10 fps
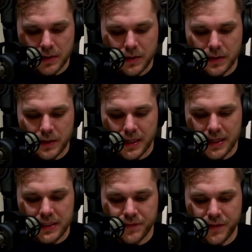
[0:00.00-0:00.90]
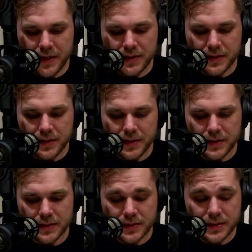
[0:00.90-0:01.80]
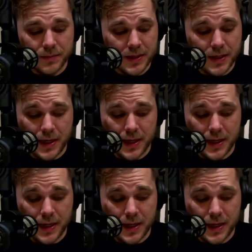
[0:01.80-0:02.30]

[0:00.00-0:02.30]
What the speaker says: Yeah, he's fighting some guy.